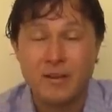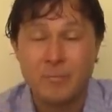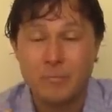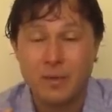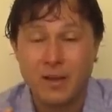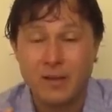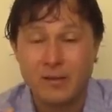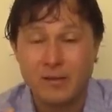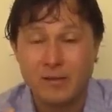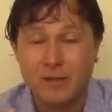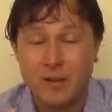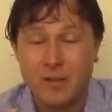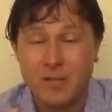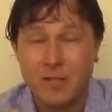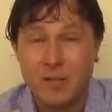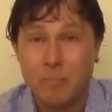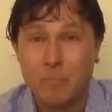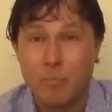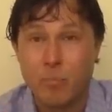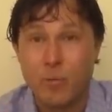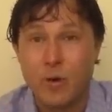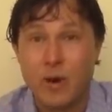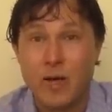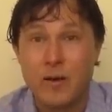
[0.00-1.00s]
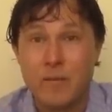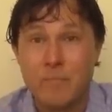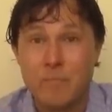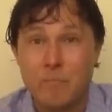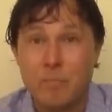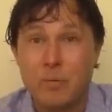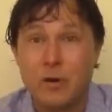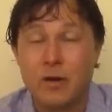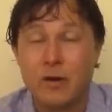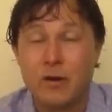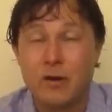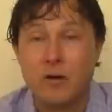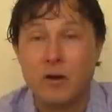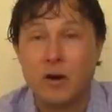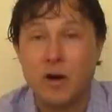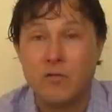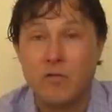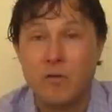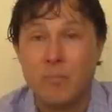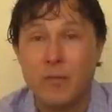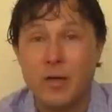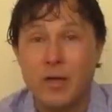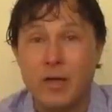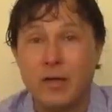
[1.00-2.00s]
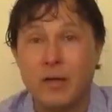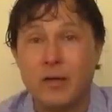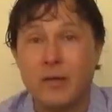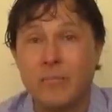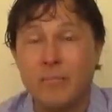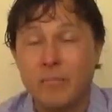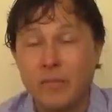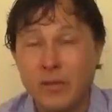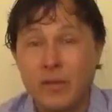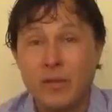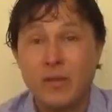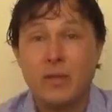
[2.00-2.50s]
and basically the bread and butter of Omega,